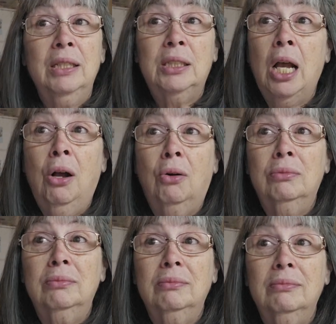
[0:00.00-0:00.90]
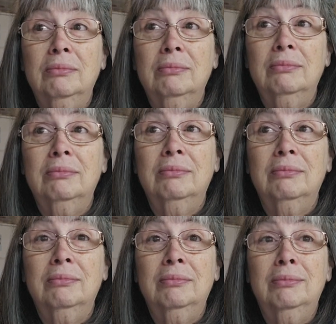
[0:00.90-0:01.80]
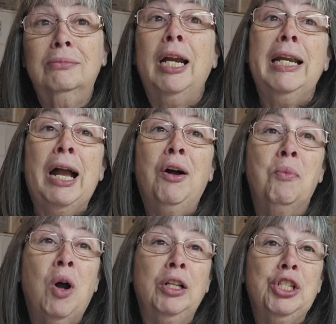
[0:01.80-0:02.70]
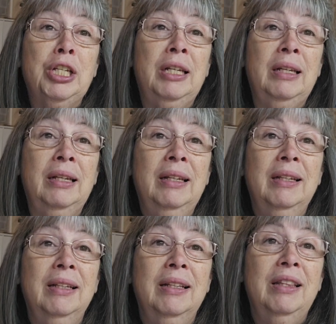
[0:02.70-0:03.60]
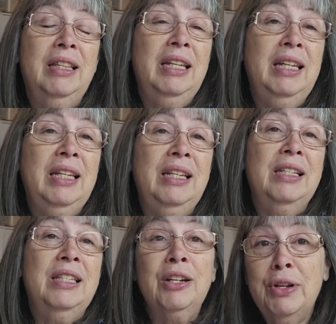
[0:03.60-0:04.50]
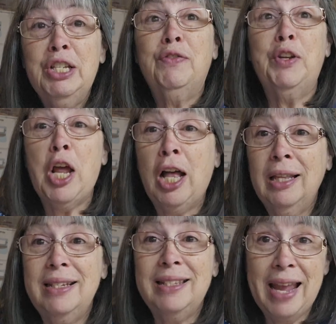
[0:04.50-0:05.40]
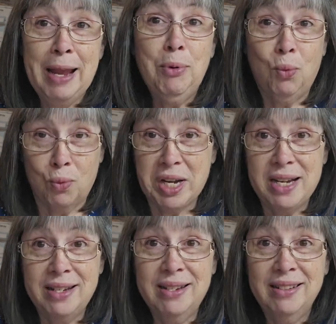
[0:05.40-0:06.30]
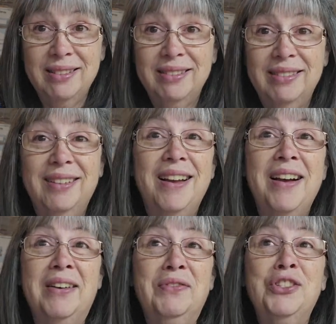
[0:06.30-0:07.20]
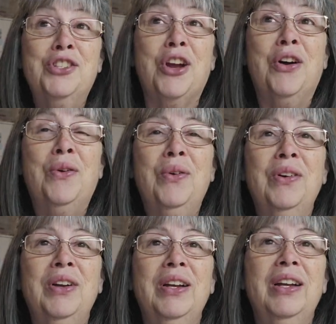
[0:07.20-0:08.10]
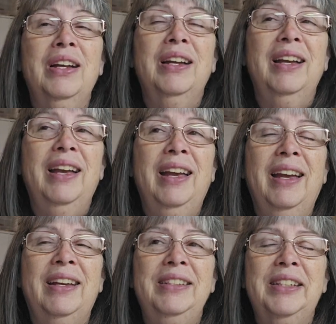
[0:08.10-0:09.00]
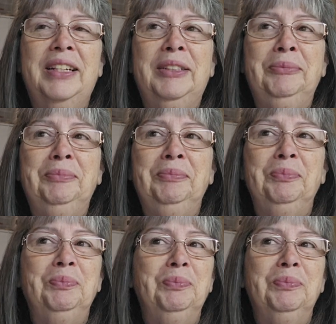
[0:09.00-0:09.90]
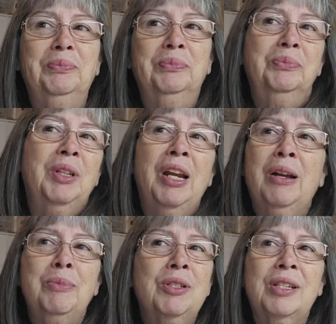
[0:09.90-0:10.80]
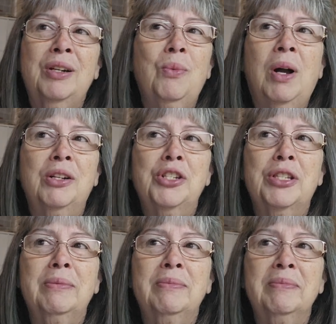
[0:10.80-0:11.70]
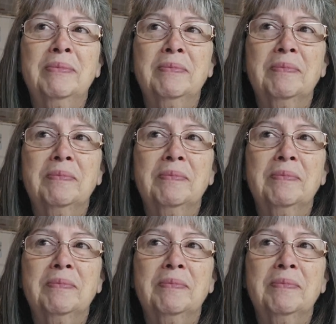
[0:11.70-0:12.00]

So, right now I'm watching the series finale table read of the show. And, um, yeah, I'm just going to watch some.